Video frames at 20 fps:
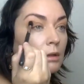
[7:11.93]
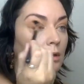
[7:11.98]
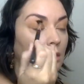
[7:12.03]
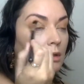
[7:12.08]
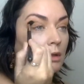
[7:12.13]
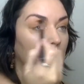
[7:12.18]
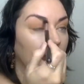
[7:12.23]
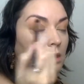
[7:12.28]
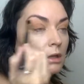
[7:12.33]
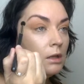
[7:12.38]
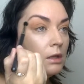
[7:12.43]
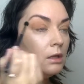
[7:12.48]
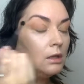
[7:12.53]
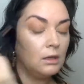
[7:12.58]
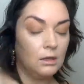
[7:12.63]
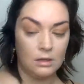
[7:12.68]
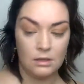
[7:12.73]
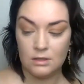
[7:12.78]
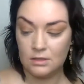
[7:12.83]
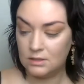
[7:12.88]
The
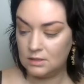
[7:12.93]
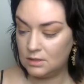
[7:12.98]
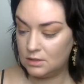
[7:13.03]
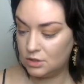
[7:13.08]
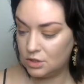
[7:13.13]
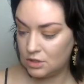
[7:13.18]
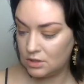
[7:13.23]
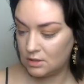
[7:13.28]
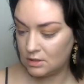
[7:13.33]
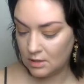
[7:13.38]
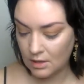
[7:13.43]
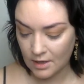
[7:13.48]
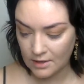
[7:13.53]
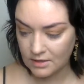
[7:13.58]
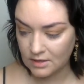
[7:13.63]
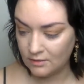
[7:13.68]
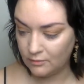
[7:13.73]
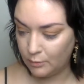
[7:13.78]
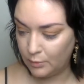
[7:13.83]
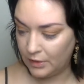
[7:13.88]
key is just
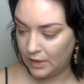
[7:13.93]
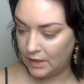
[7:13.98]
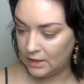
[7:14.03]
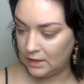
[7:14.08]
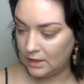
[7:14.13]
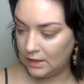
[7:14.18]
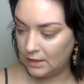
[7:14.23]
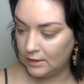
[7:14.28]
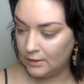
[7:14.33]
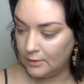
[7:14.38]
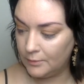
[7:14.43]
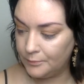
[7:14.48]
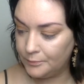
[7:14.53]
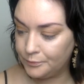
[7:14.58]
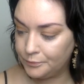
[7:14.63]
lots of blending